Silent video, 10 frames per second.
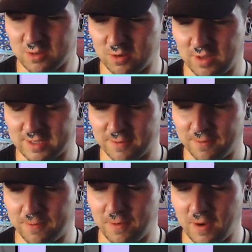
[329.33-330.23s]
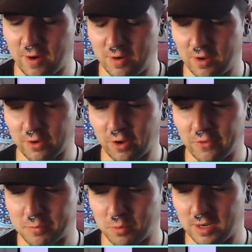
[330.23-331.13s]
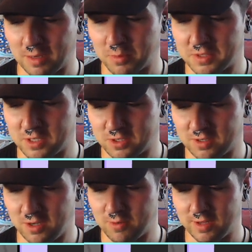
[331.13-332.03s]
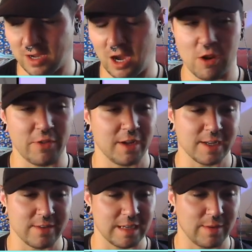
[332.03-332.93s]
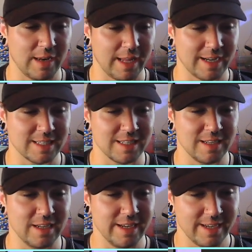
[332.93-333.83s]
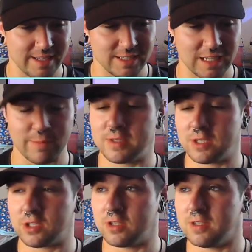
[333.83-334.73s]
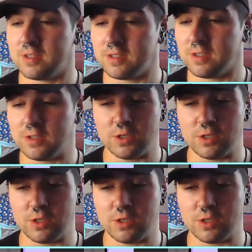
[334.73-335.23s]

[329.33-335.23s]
Oh, that's a very uncomfortable leg position. Holy, I don't think I can even get my legs into that position